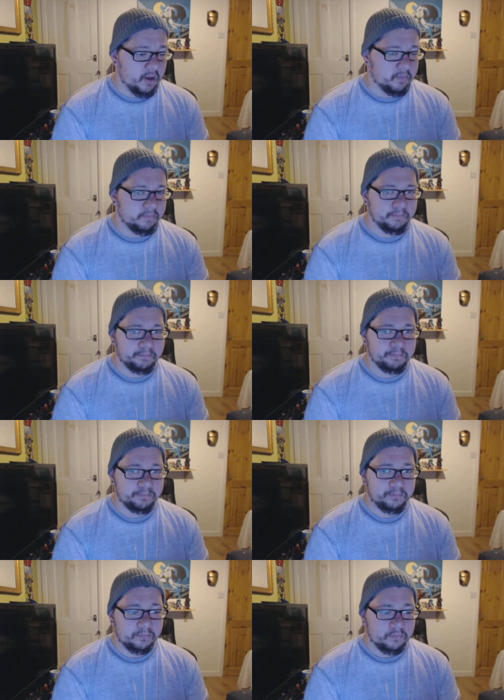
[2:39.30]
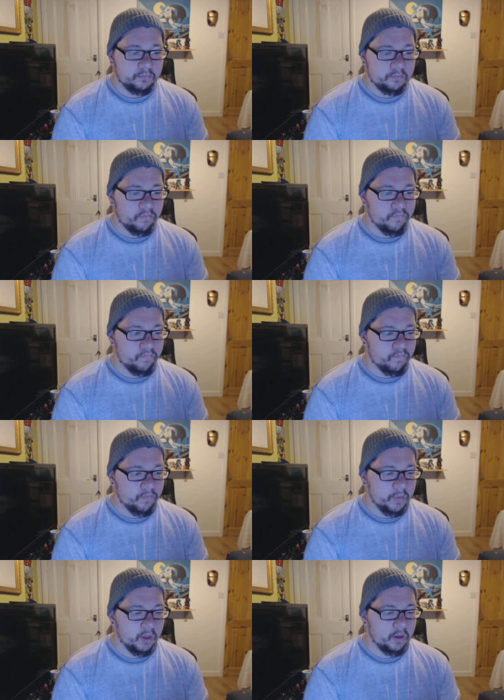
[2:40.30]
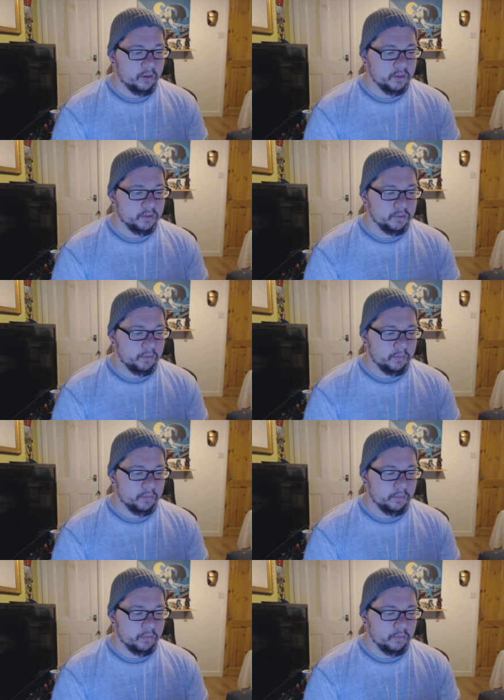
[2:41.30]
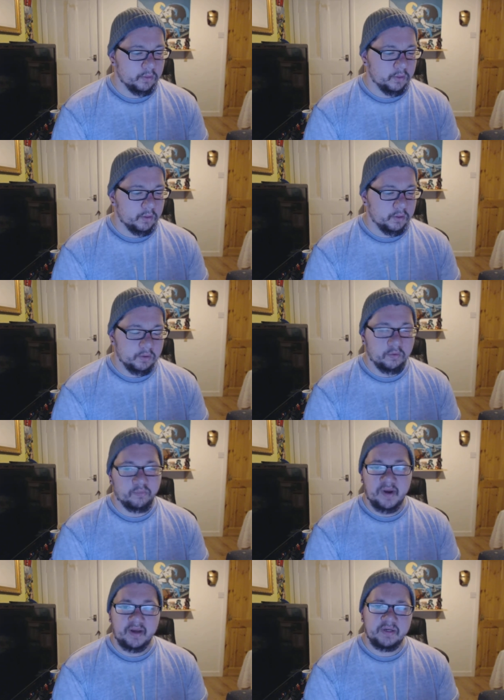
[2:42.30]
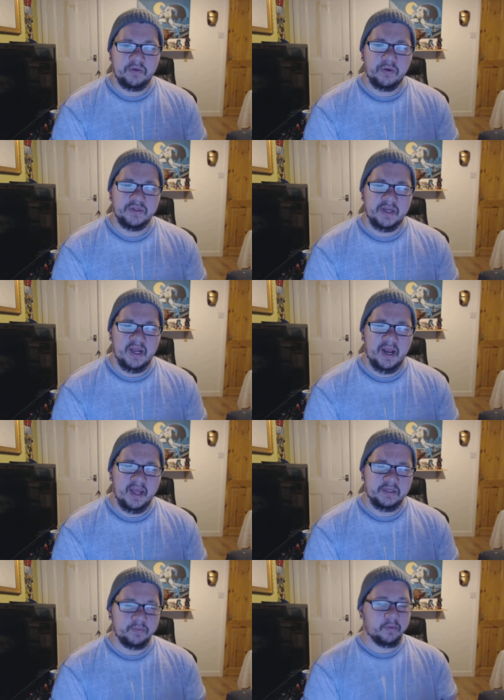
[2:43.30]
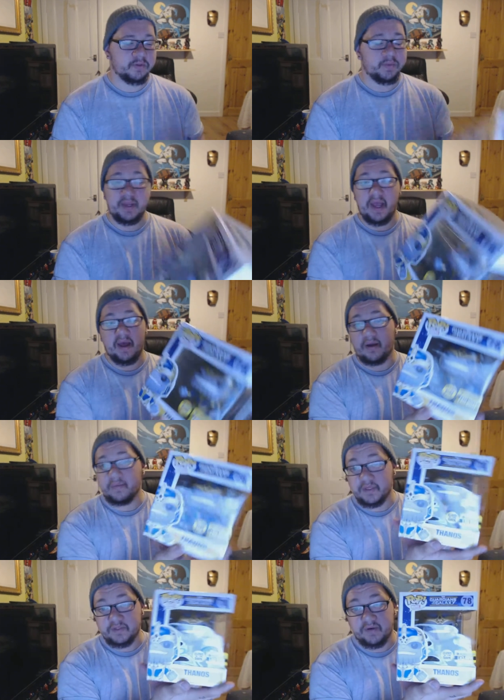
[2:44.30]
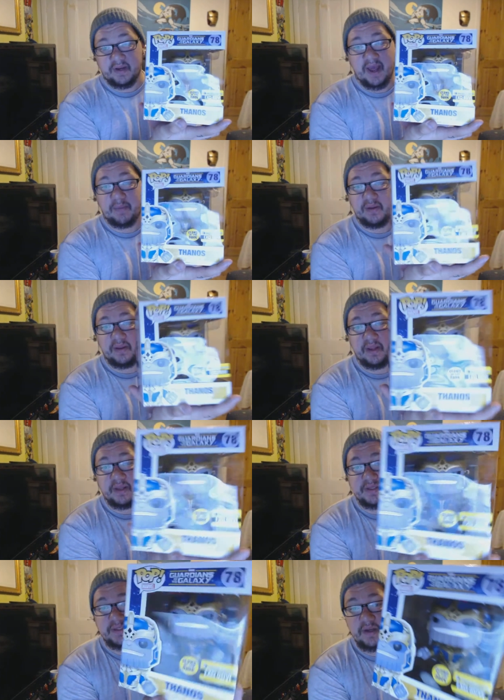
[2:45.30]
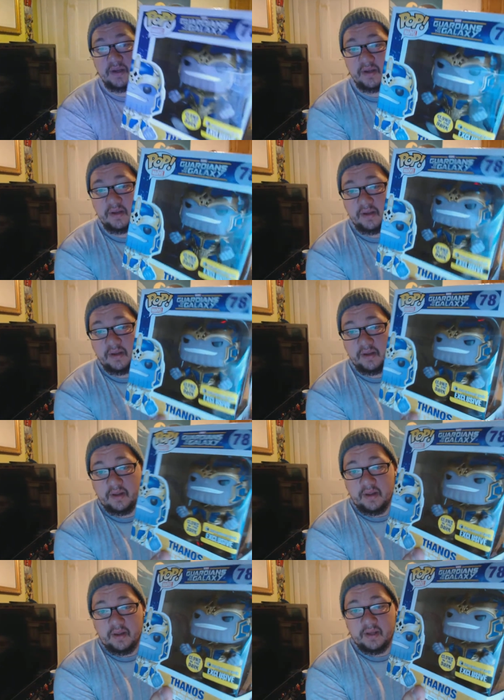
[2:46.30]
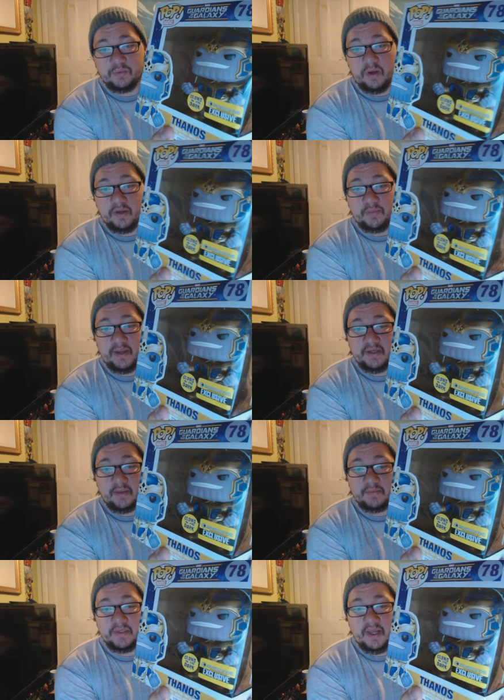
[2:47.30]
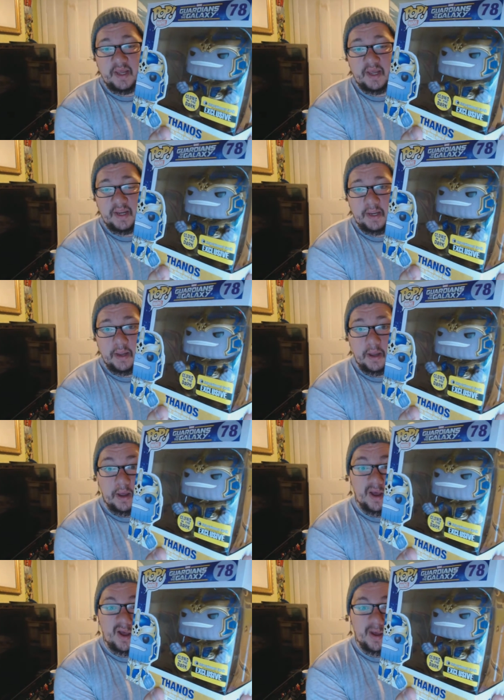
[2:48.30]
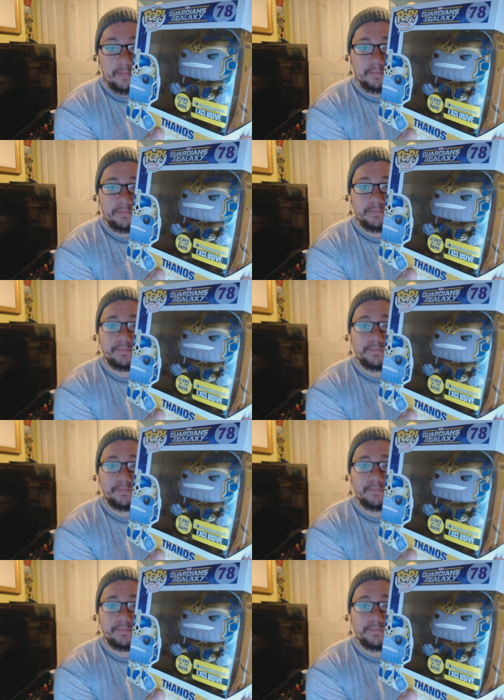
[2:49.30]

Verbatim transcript: Called Branded Toys and Collectibles. But yeah, I'm just really happy that this is what I picked up today. I